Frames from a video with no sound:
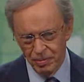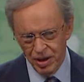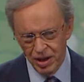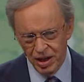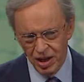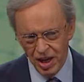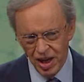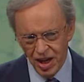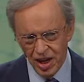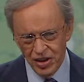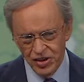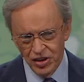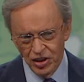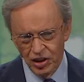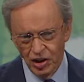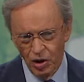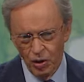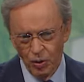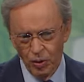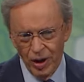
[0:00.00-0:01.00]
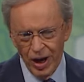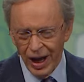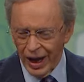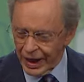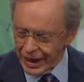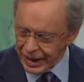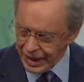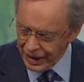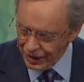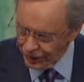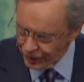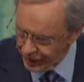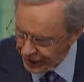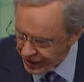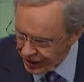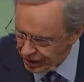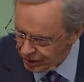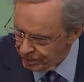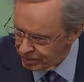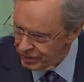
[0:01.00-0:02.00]
me to go kill
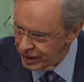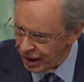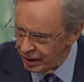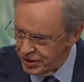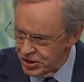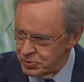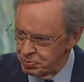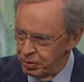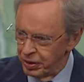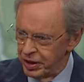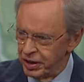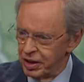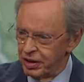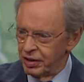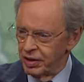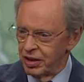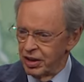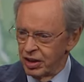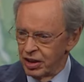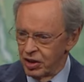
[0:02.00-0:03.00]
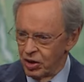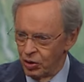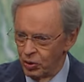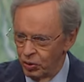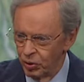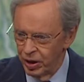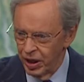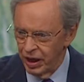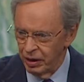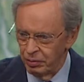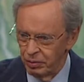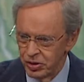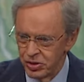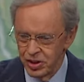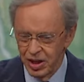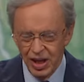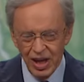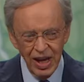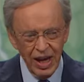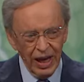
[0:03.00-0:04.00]
him. Now let's put it in cold language
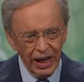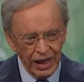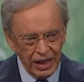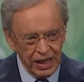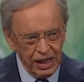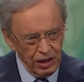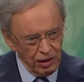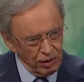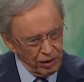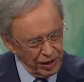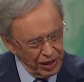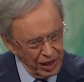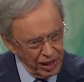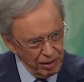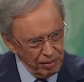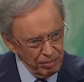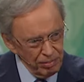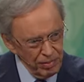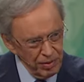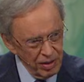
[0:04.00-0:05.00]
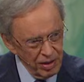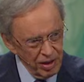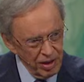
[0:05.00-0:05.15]
kill him?